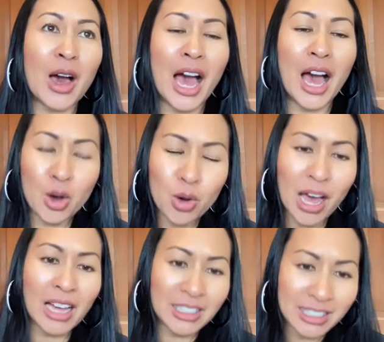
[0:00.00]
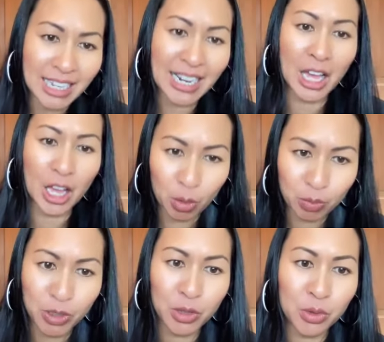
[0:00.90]
how has that
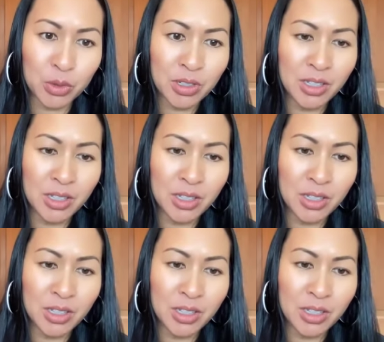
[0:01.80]
helped you?